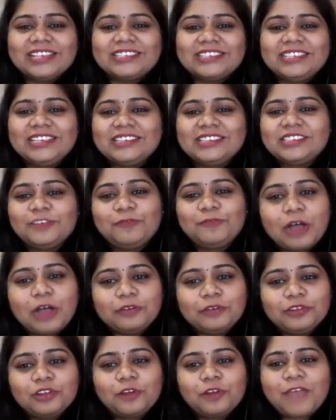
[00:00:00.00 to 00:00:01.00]
She is the
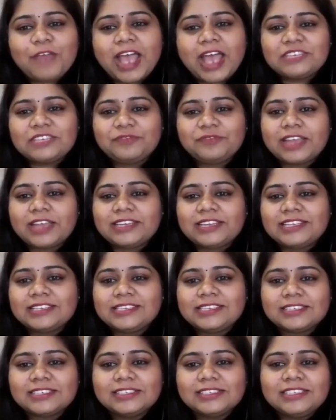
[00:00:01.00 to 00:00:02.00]
founder of Asphan
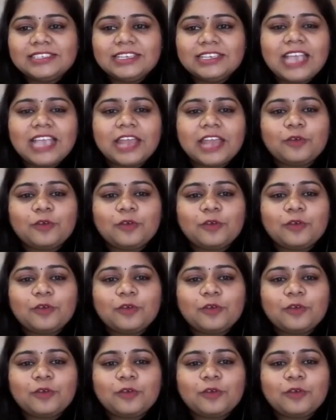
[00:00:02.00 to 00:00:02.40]
Consulting